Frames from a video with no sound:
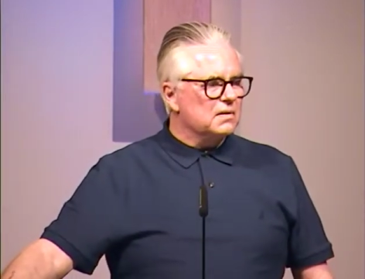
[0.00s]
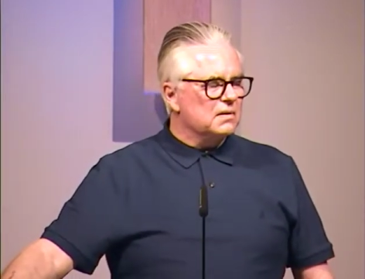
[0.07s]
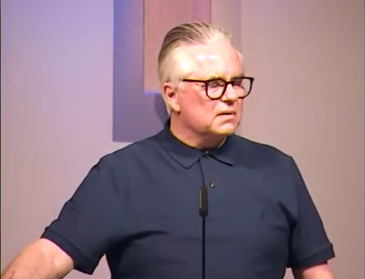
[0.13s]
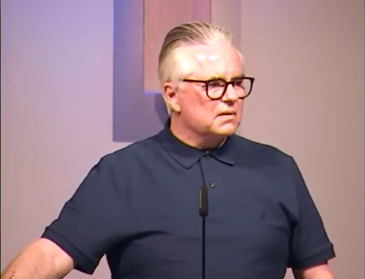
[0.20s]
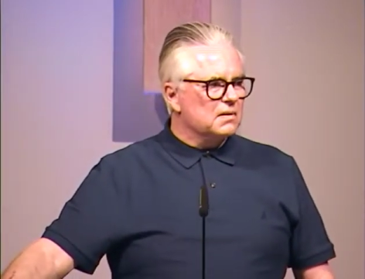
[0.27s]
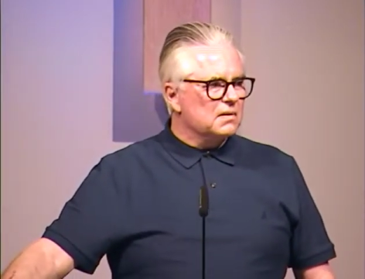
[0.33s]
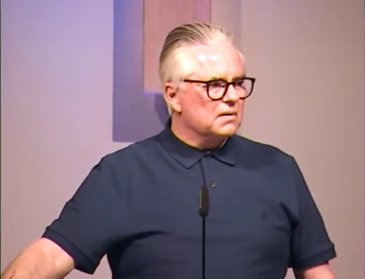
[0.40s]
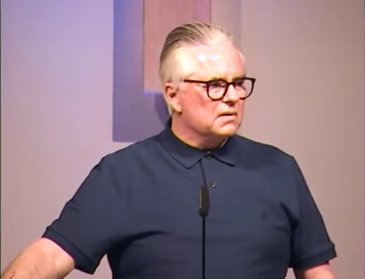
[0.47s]

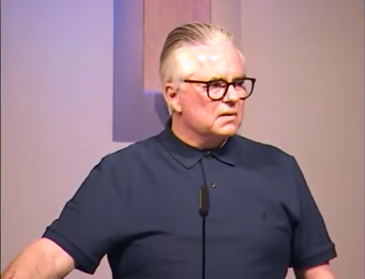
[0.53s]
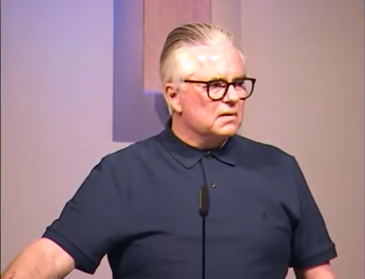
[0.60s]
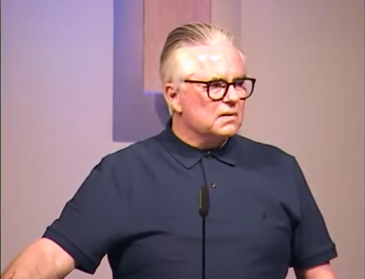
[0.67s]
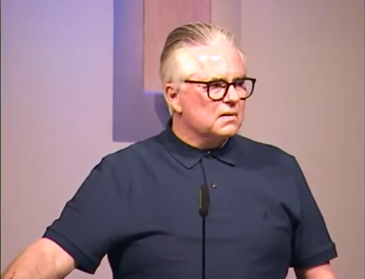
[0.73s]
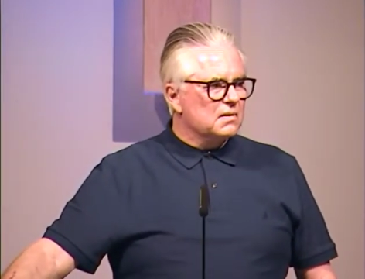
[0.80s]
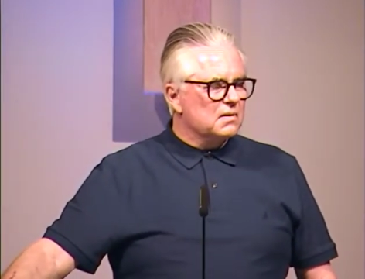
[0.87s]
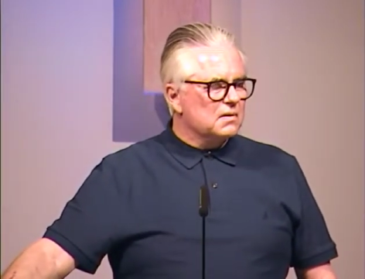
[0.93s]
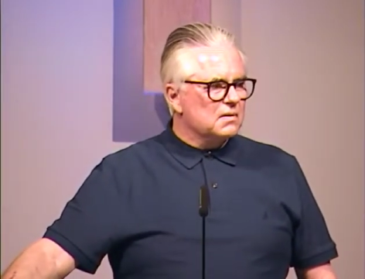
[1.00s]

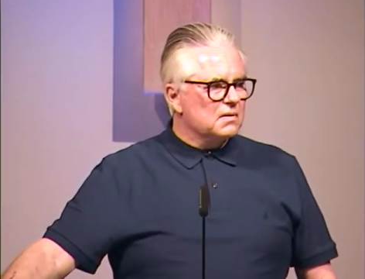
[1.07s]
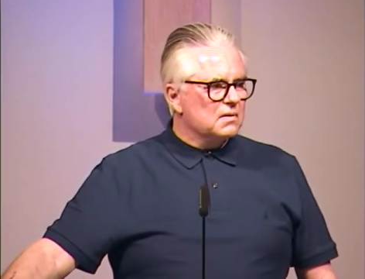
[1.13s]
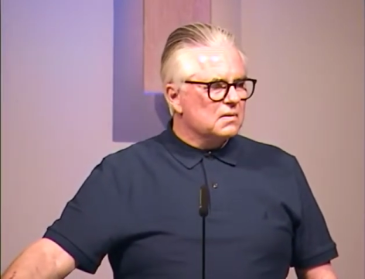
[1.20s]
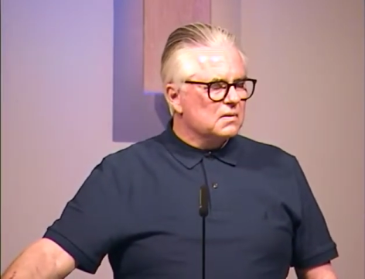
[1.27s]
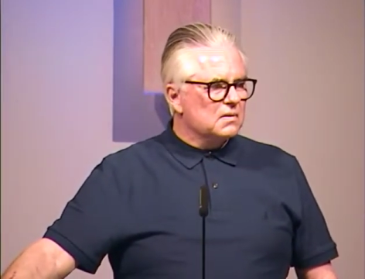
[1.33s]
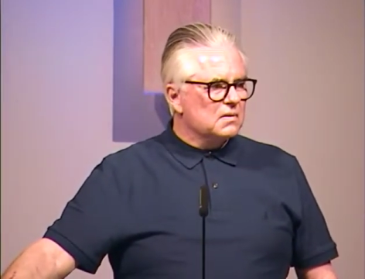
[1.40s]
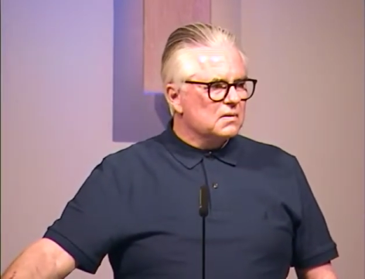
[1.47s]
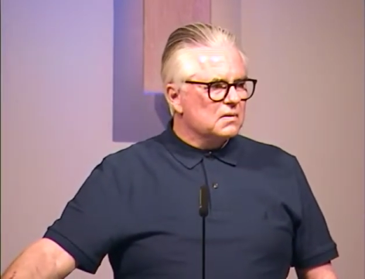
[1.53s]

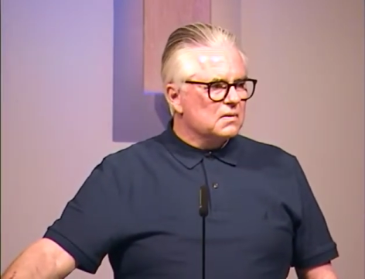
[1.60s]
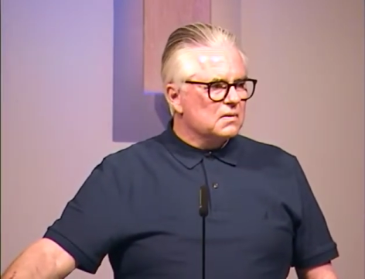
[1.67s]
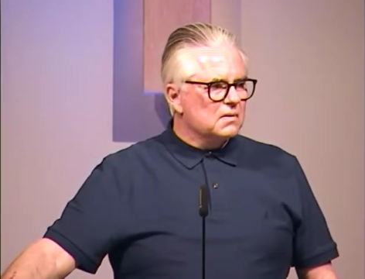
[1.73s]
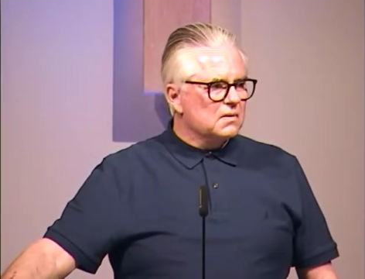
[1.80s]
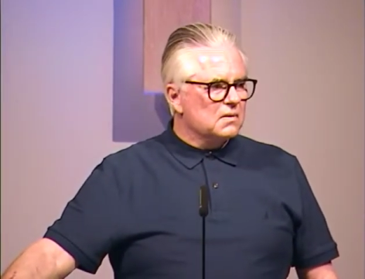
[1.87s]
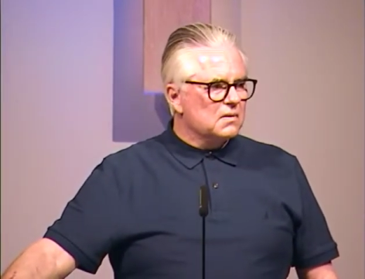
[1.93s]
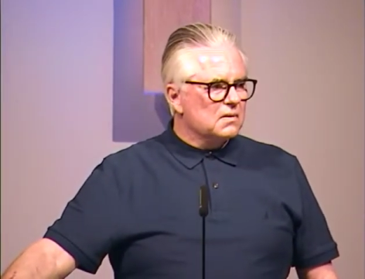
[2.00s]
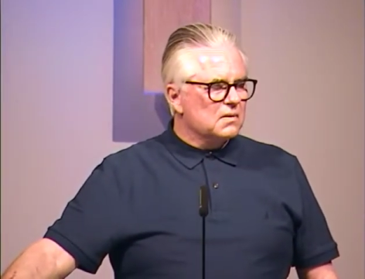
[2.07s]

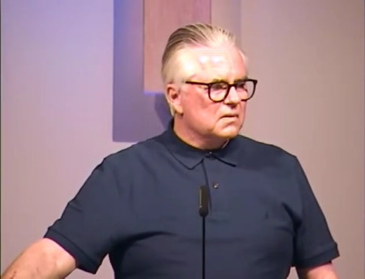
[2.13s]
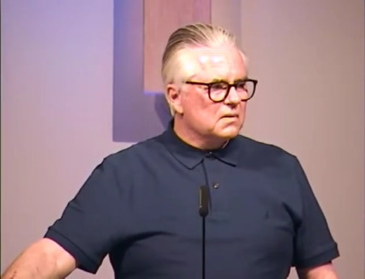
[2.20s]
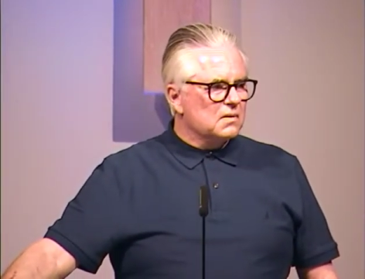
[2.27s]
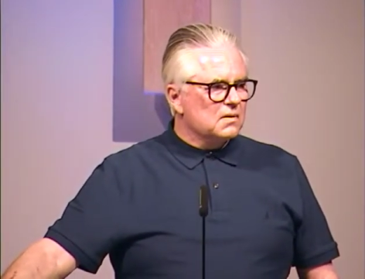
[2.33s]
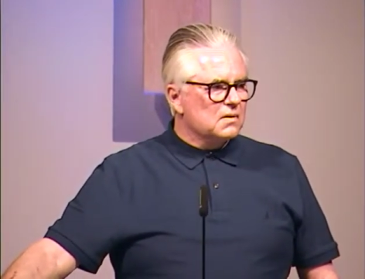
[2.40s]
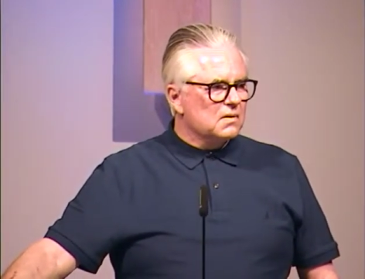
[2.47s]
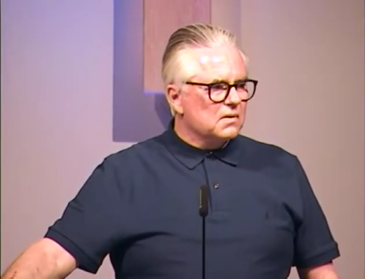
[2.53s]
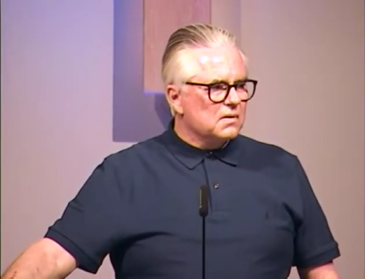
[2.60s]

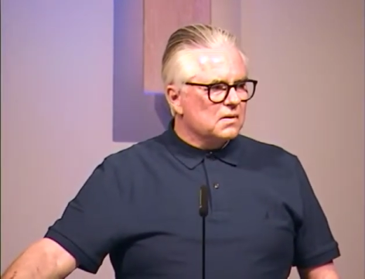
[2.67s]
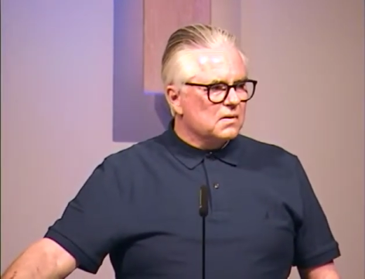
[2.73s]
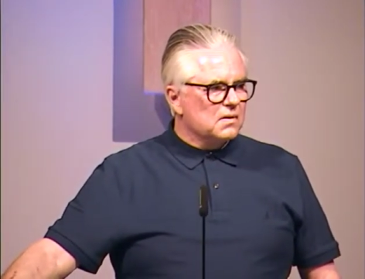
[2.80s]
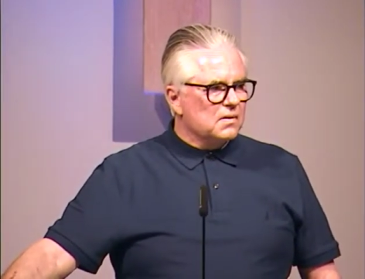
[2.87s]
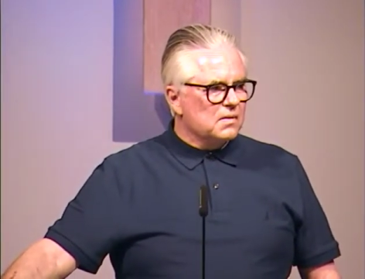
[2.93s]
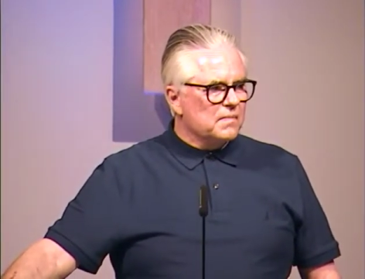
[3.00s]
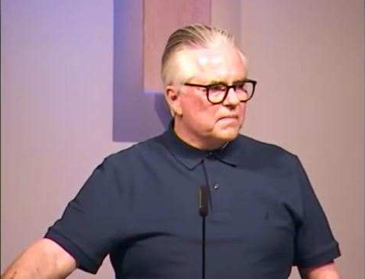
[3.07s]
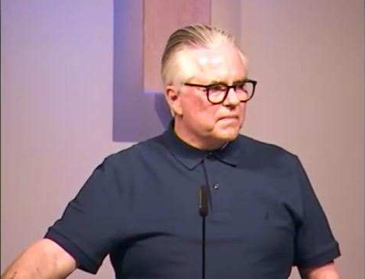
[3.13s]

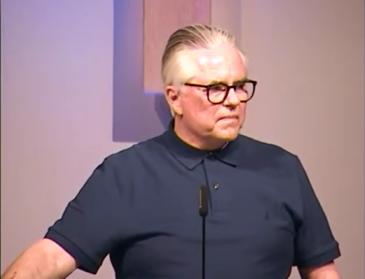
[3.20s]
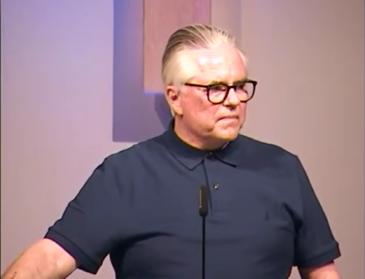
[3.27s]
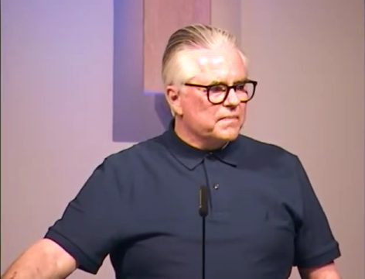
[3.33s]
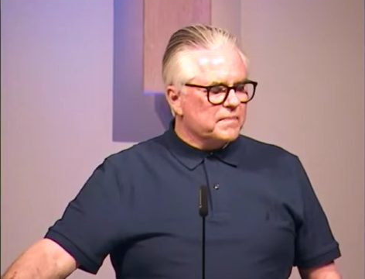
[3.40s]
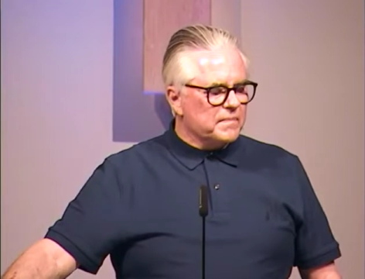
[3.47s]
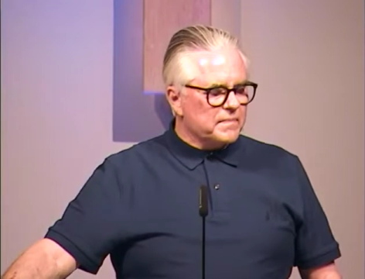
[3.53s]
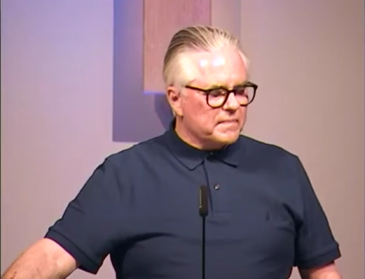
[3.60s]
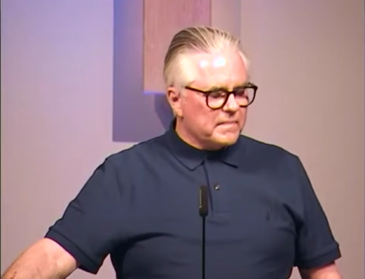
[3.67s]

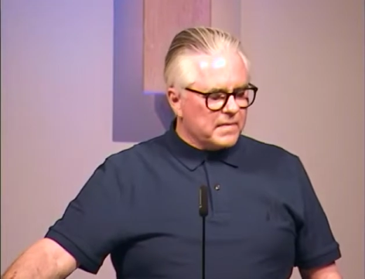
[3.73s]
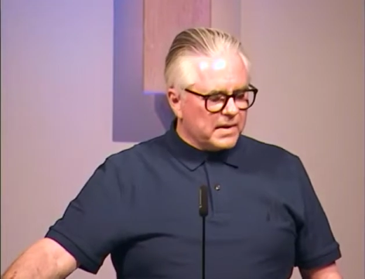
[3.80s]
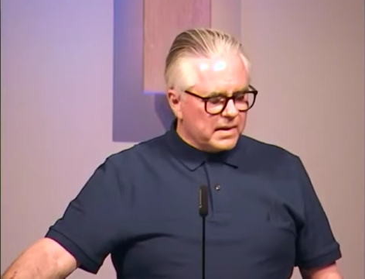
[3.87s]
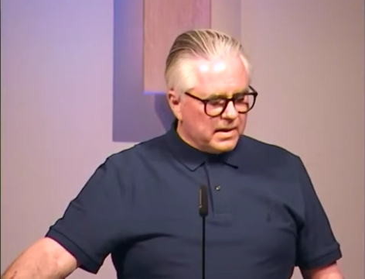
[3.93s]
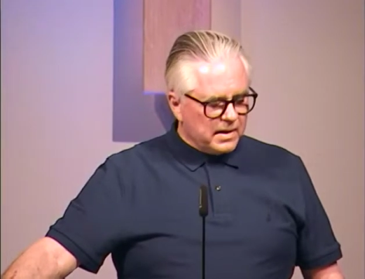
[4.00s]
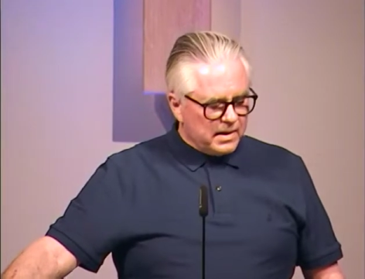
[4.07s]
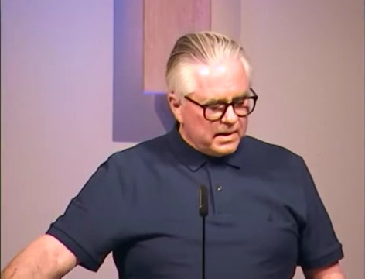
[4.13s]
No one is speaking in this clip.